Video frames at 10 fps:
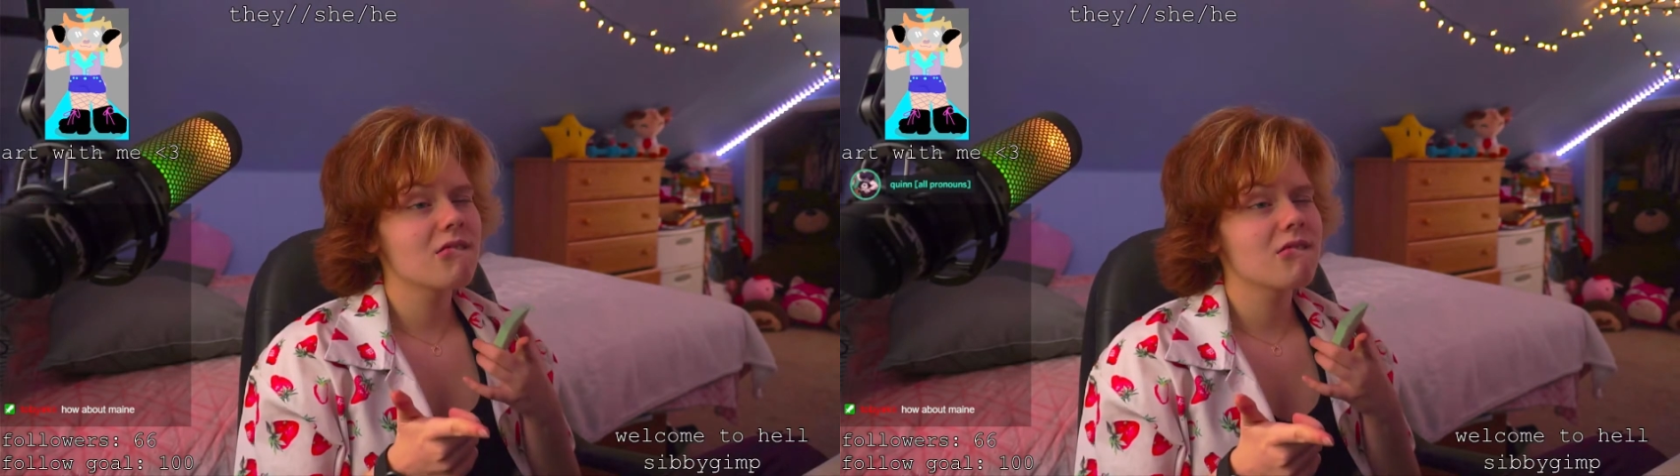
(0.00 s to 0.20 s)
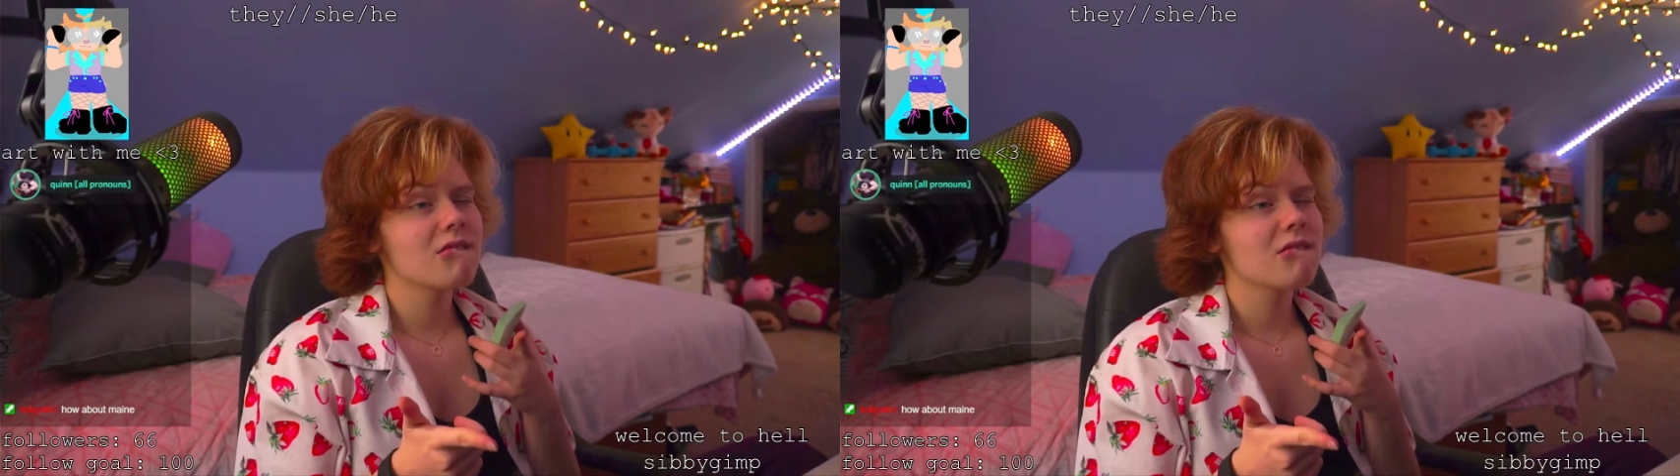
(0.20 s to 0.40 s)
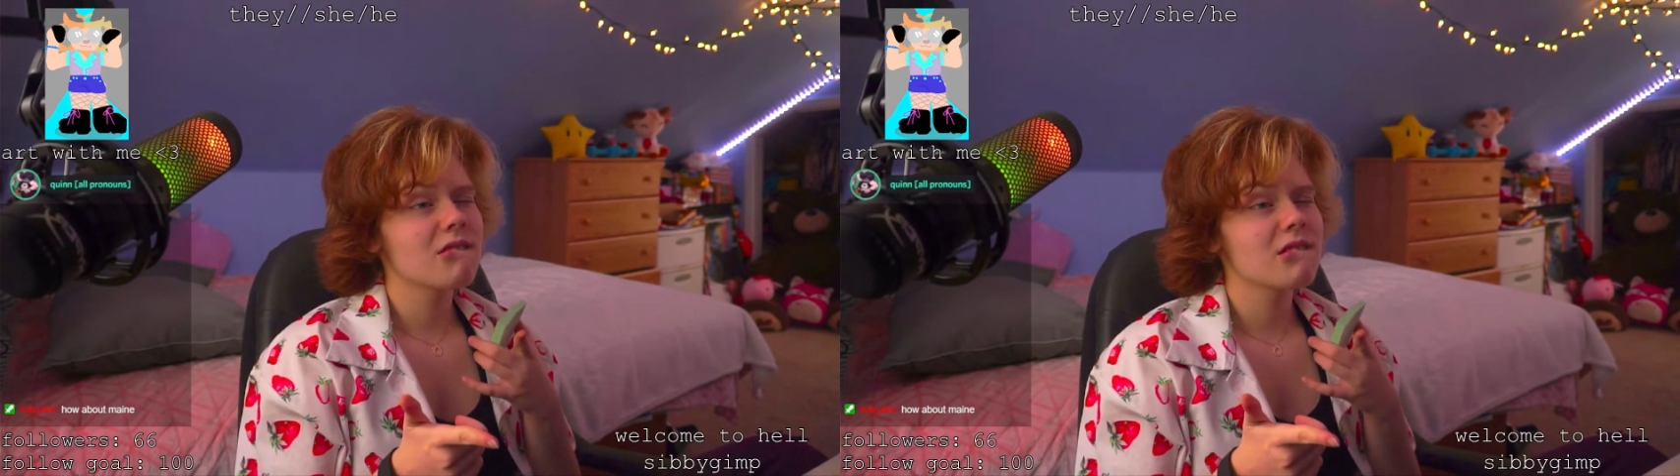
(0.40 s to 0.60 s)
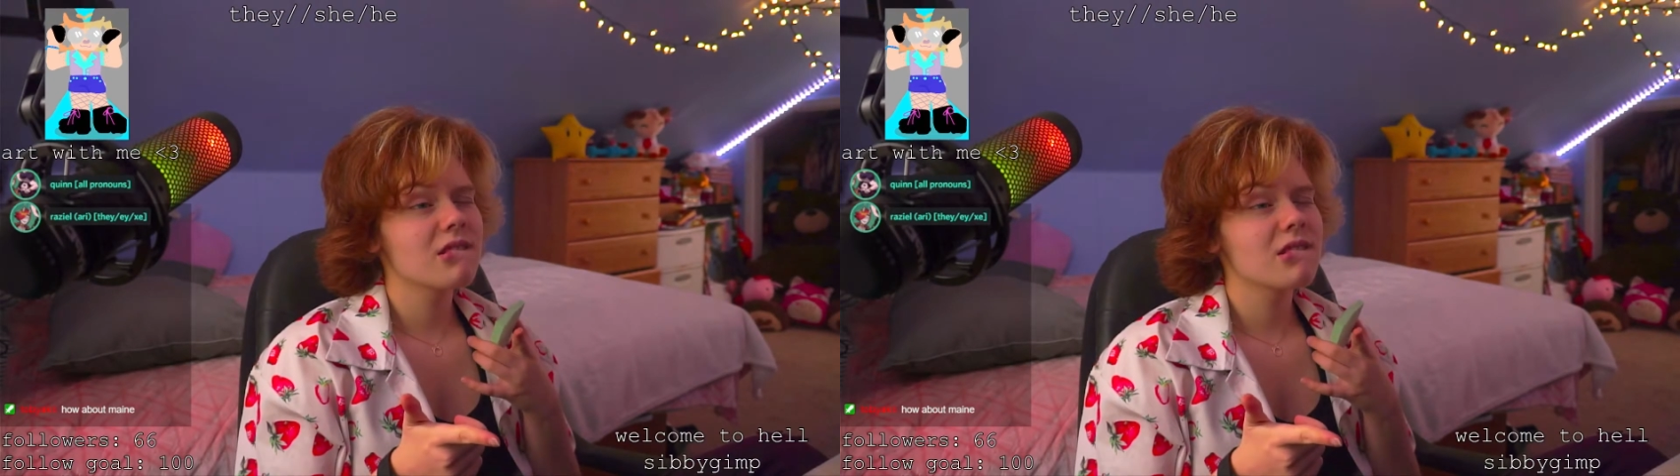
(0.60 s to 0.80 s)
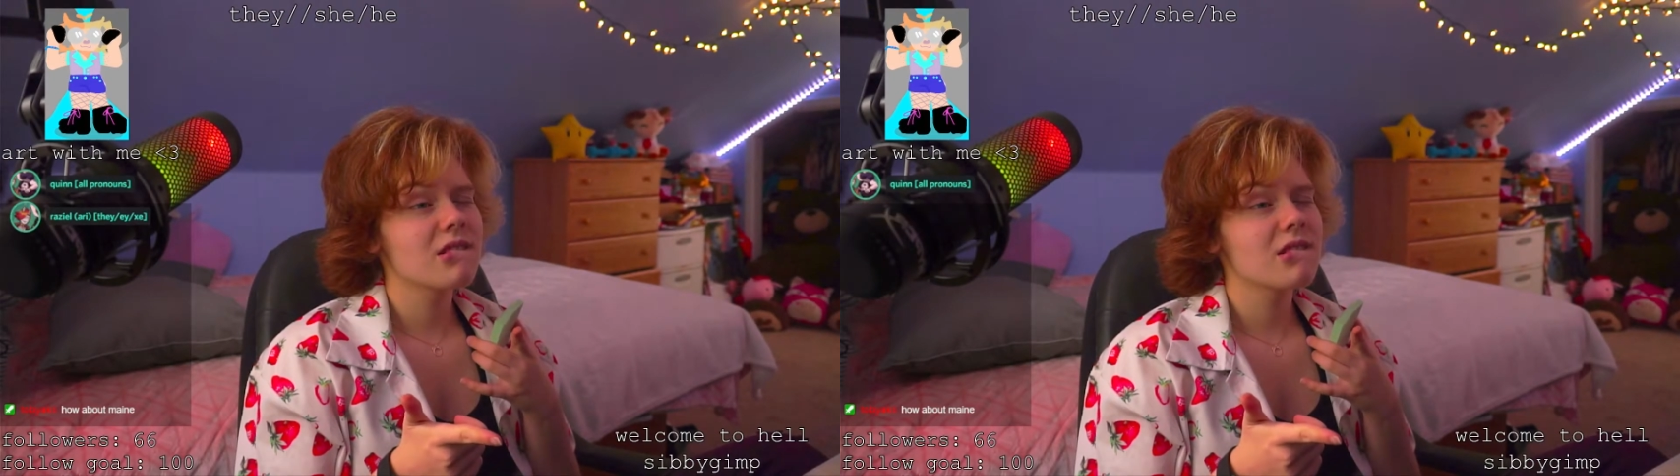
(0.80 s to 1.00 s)
Also, my
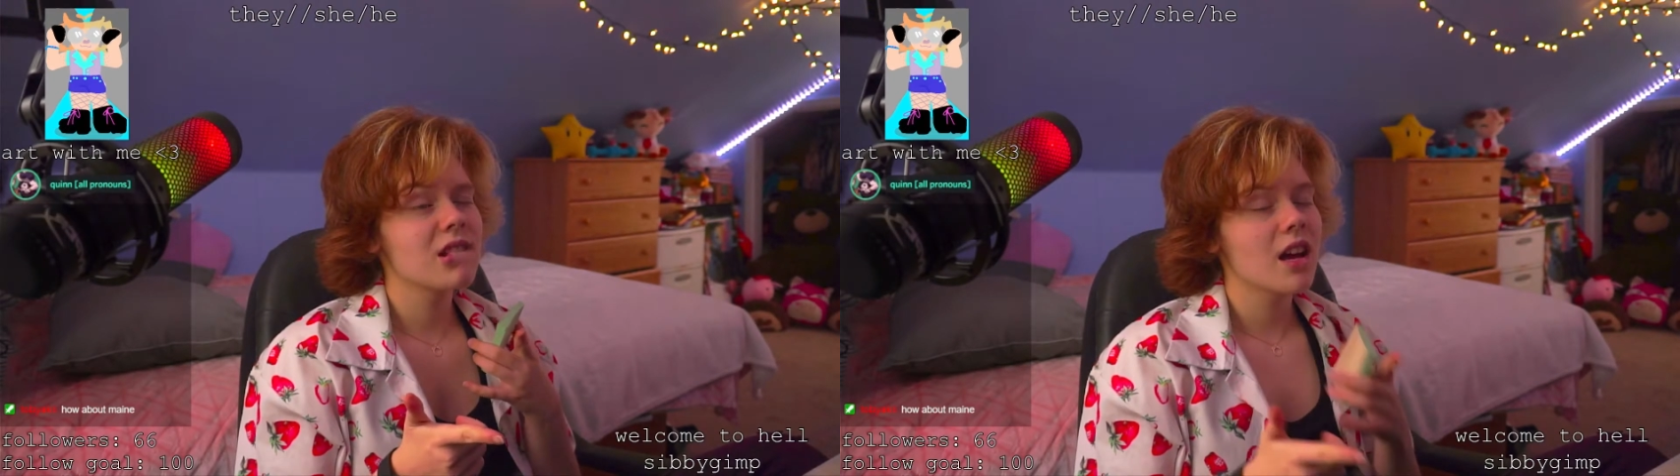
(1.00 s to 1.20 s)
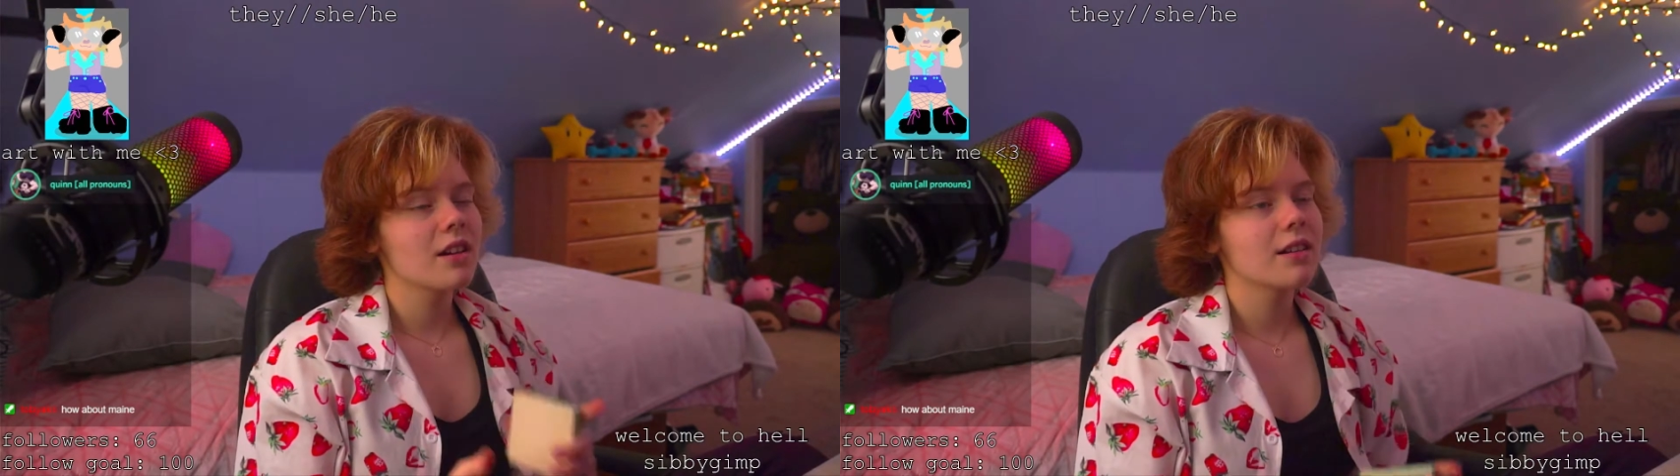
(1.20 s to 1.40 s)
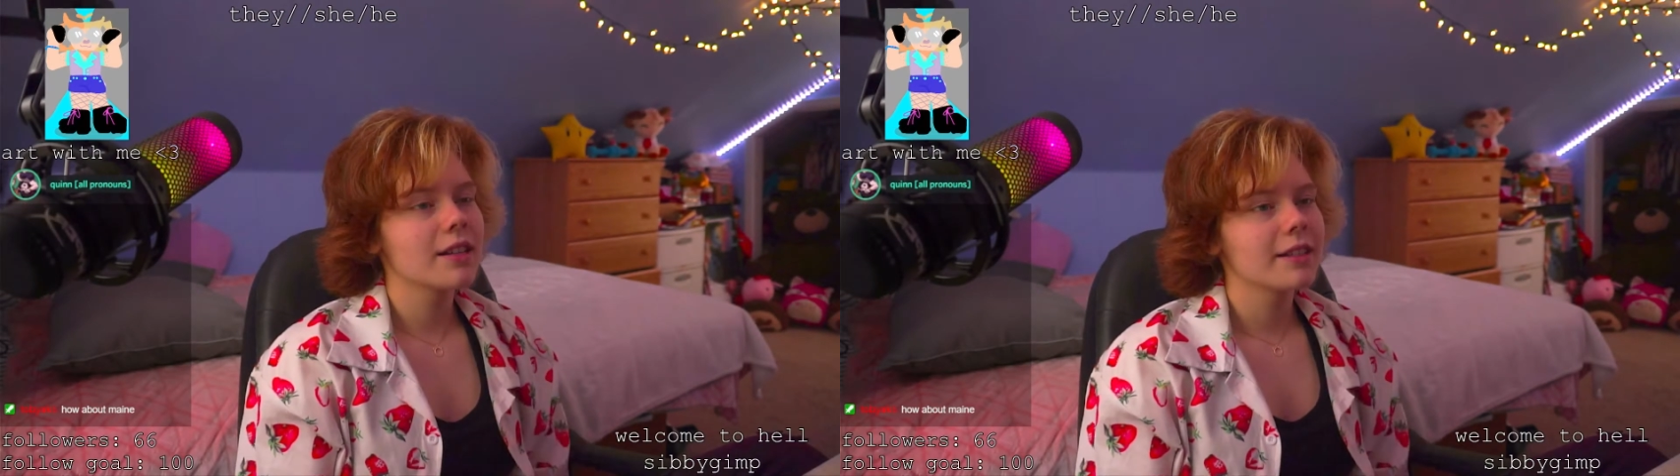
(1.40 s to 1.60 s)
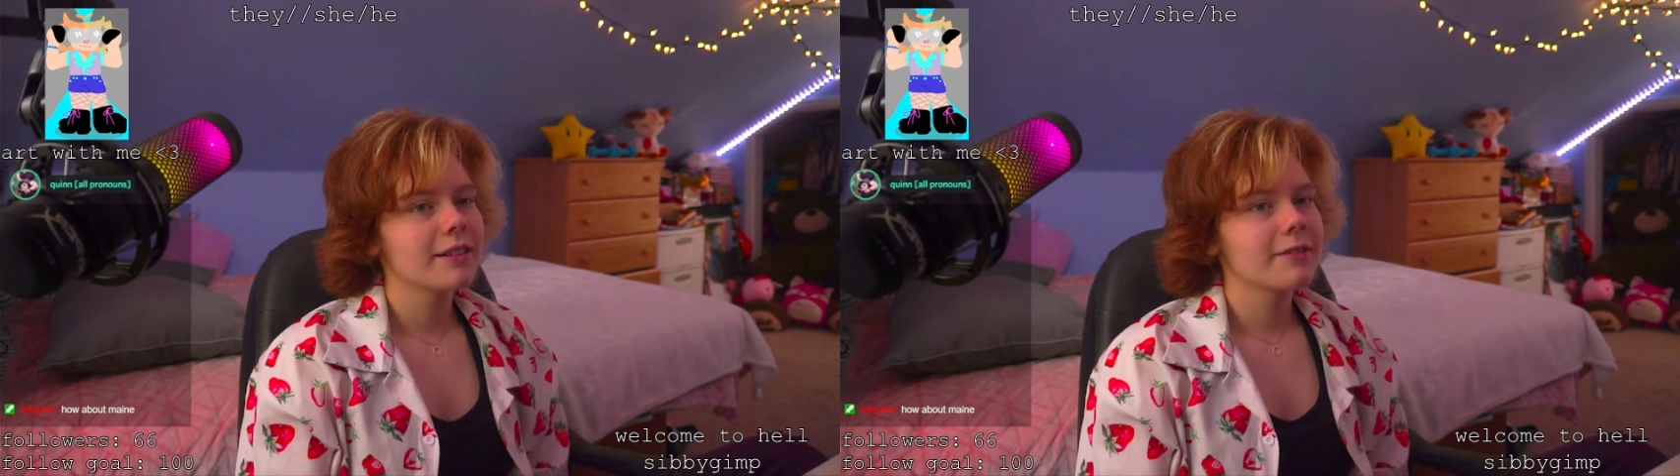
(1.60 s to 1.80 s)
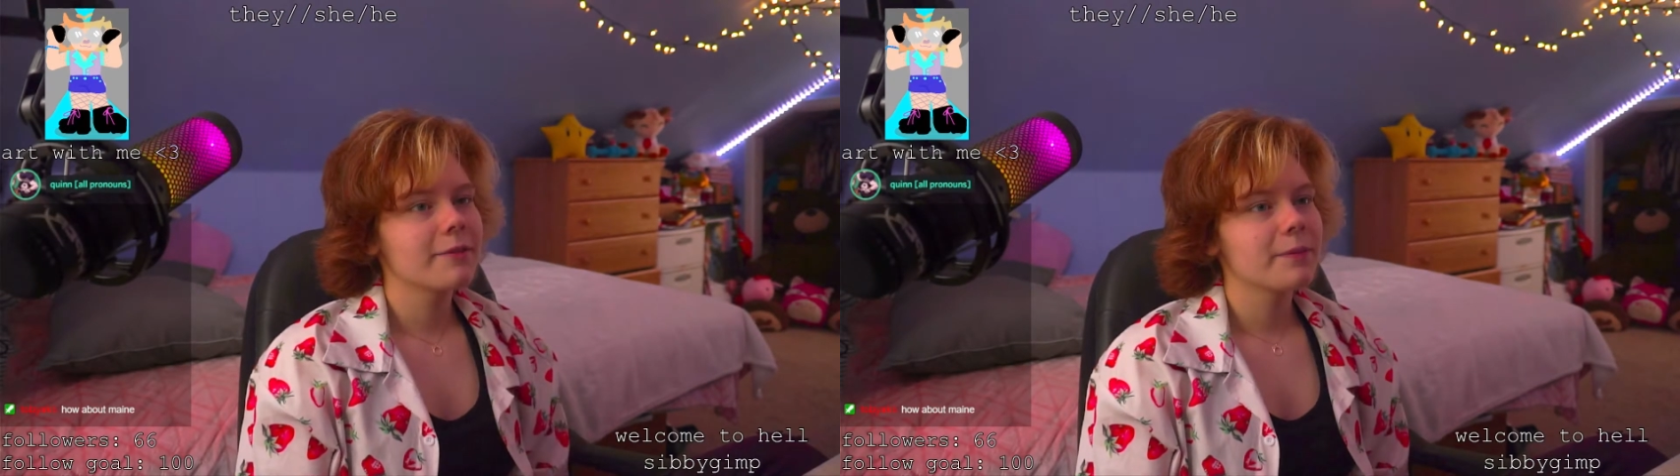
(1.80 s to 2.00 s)
bestie's in
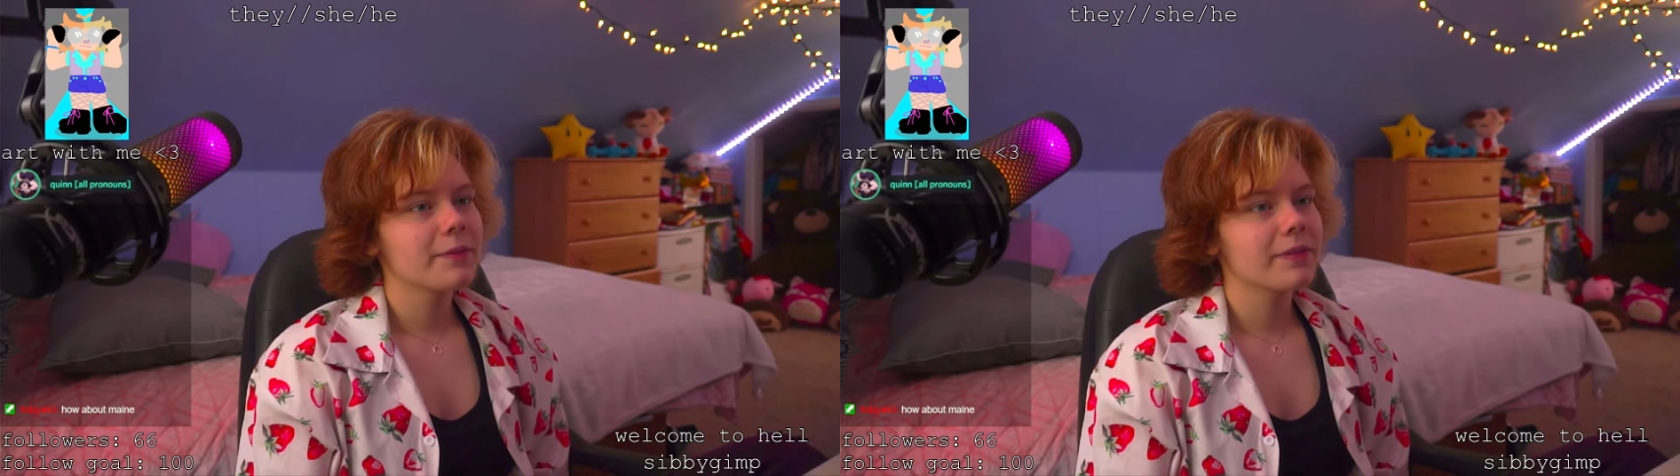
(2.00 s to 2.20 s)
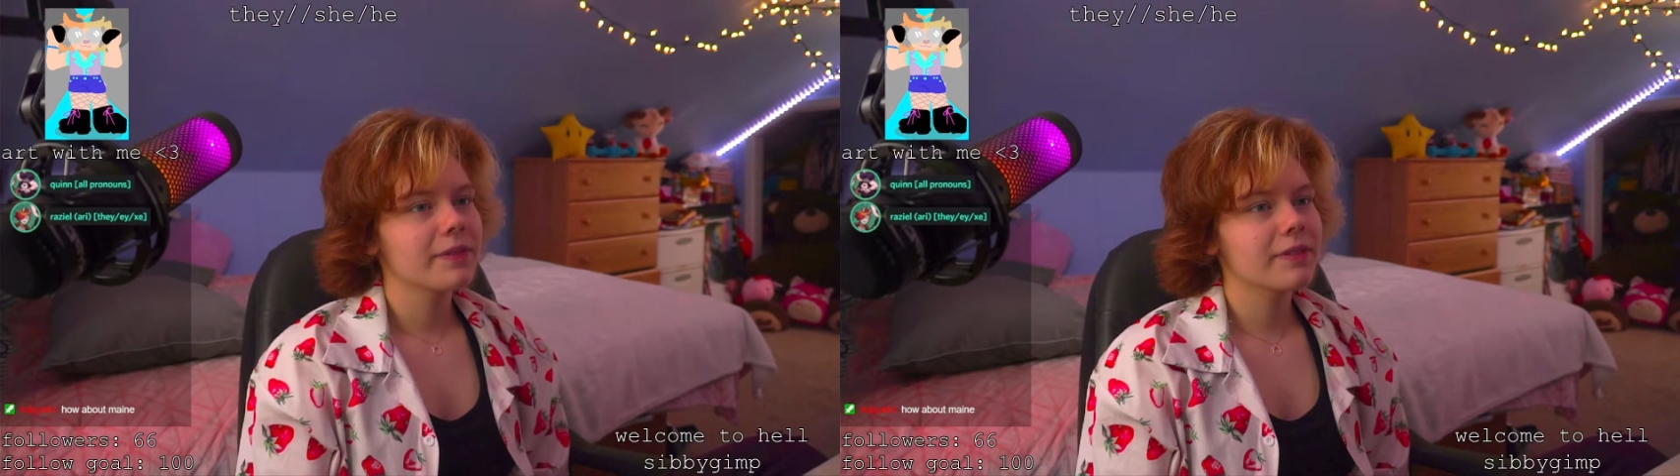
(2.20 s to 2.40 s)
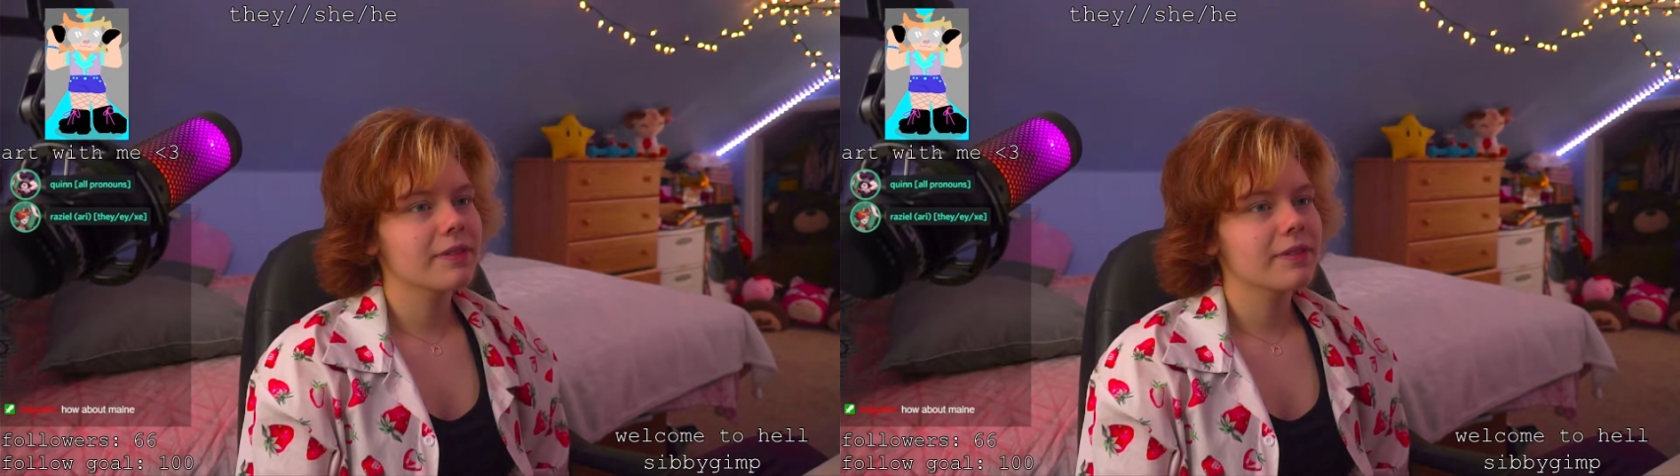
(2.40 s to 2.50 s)
Tennessee, so, you know.